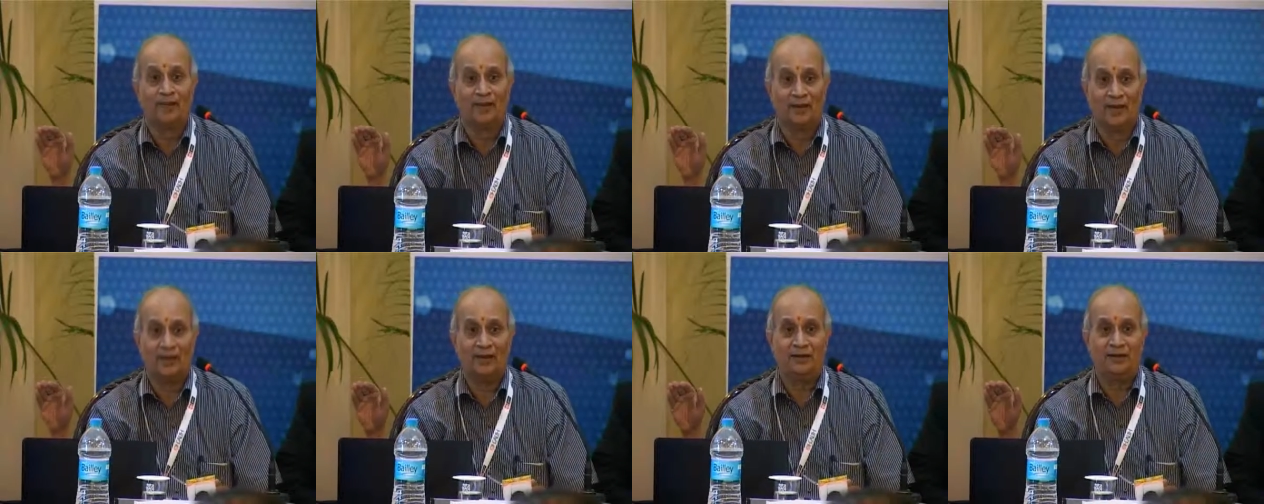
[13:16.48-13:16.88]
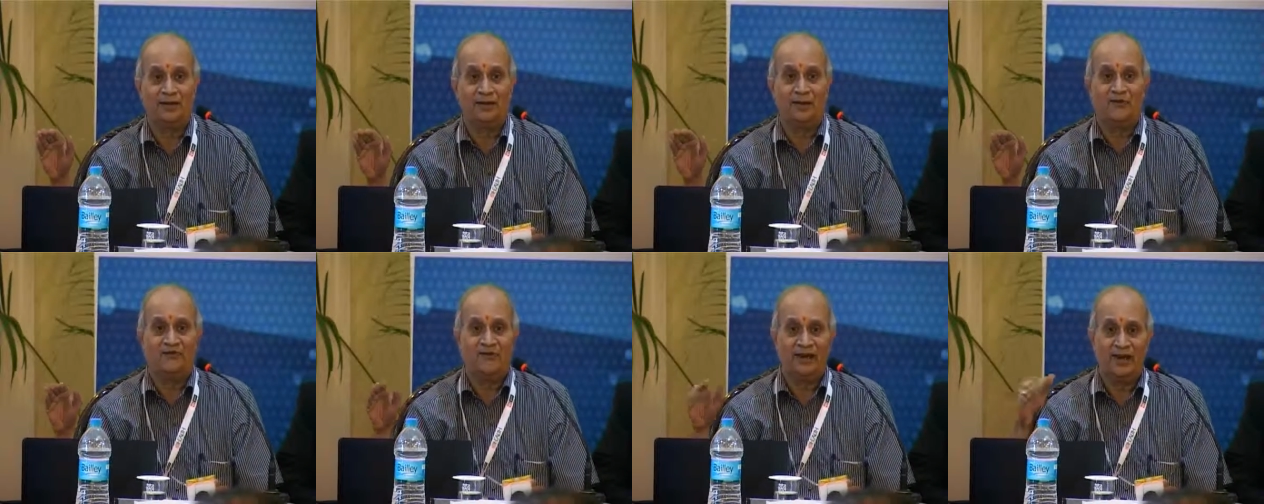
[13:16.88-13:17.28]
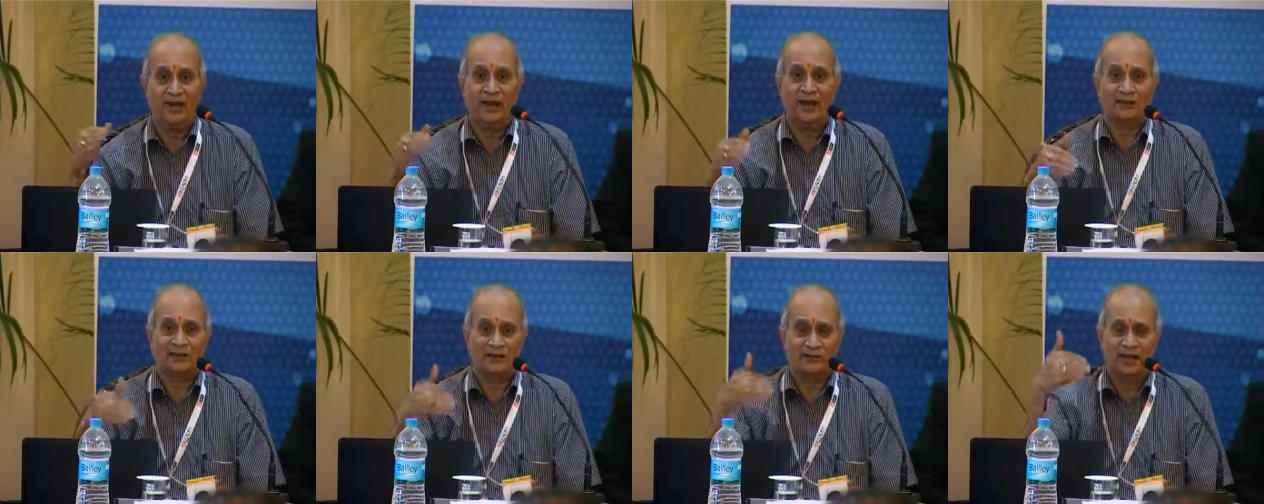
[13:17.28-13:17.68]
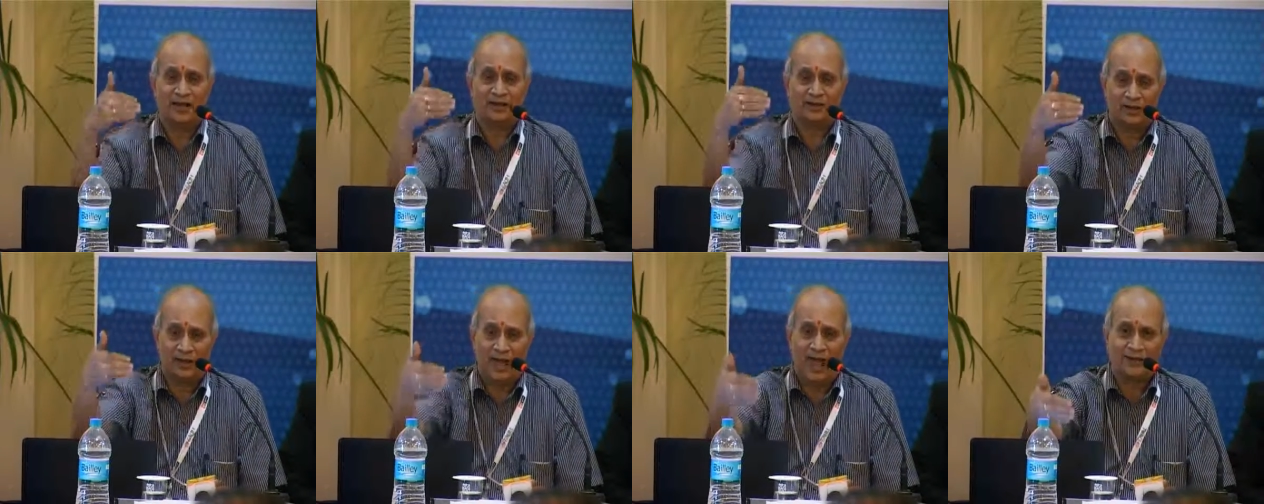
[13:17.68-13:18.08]
right? We need
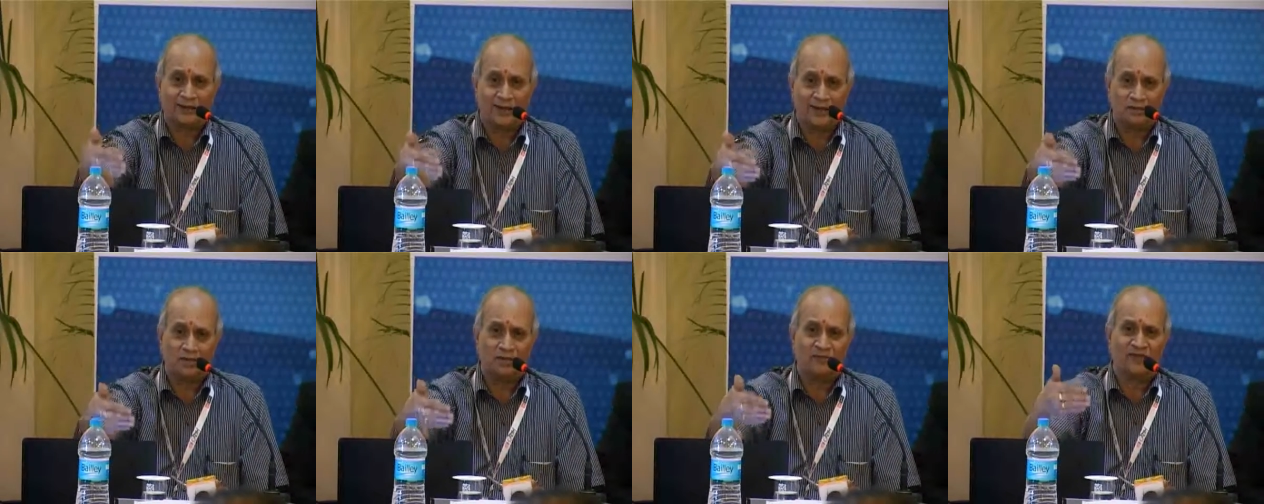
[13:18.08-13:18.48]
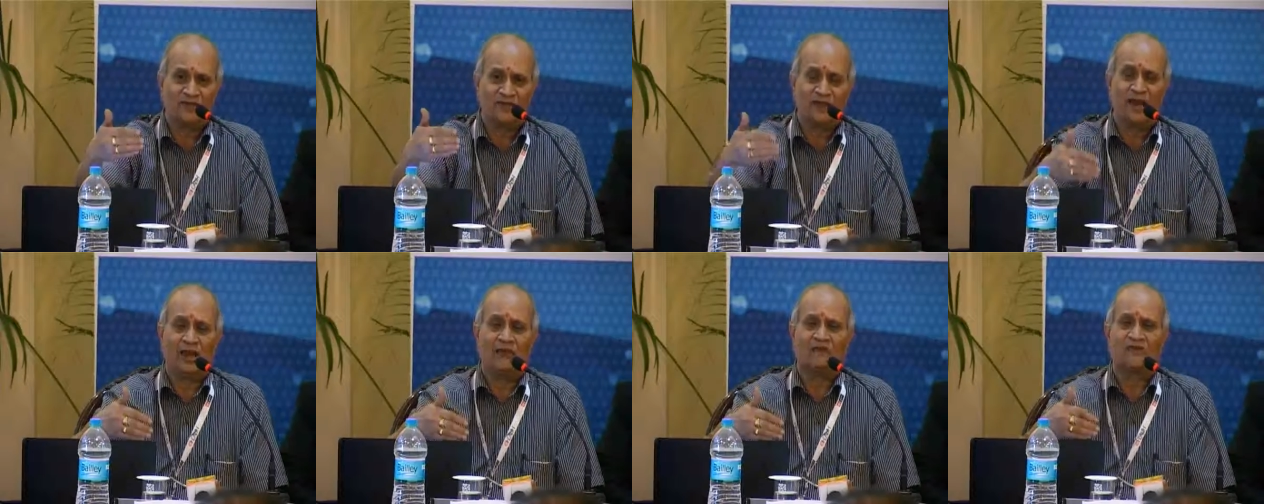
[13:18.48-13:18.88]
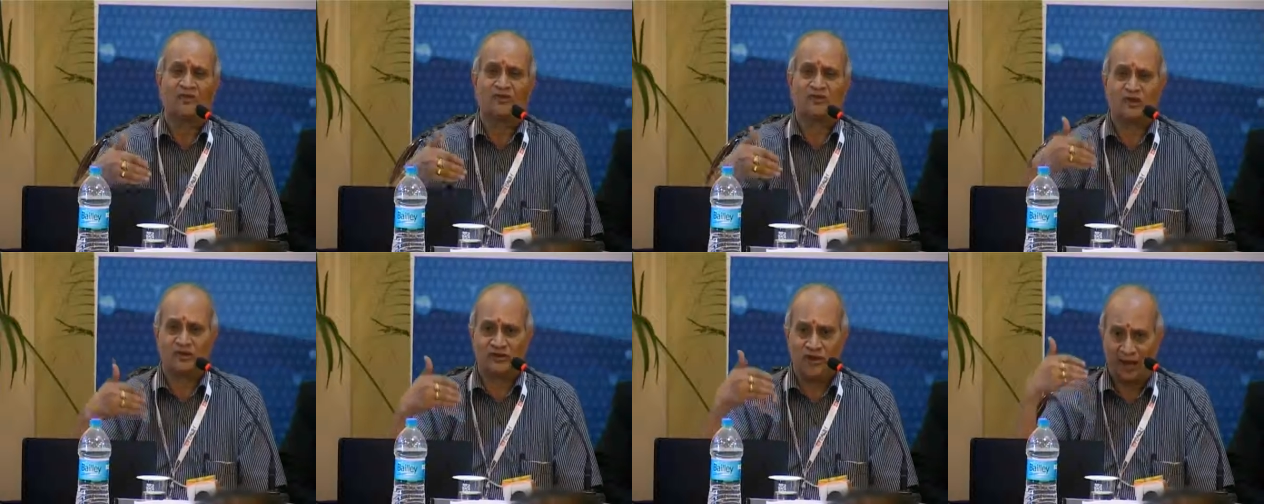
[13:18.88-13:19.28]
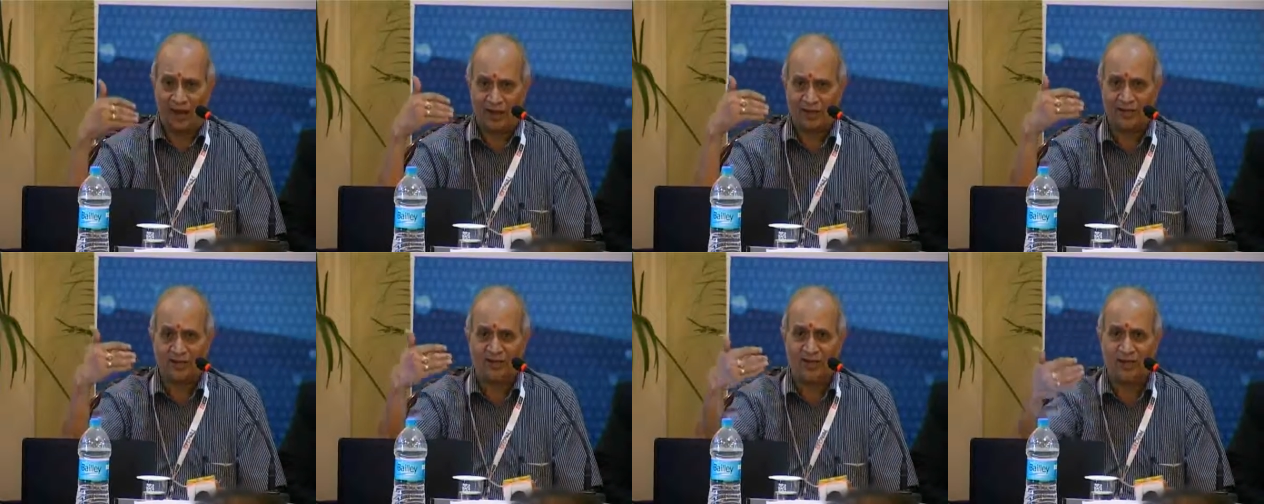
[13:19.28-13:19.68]
exercise, access to physical infrastructure,
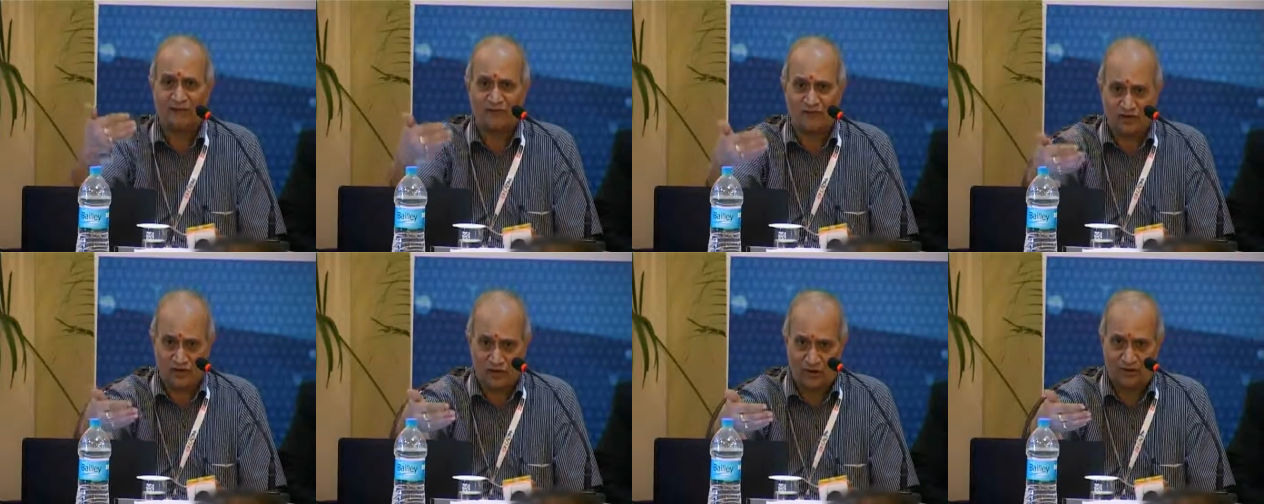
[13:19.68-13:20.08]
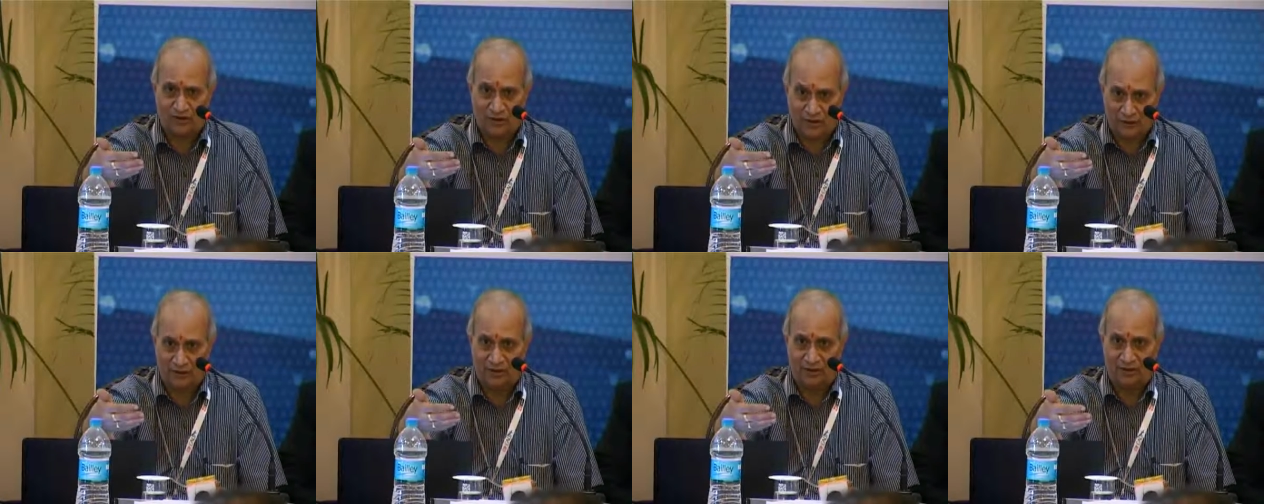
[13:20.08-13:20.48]
ICT infrastructure.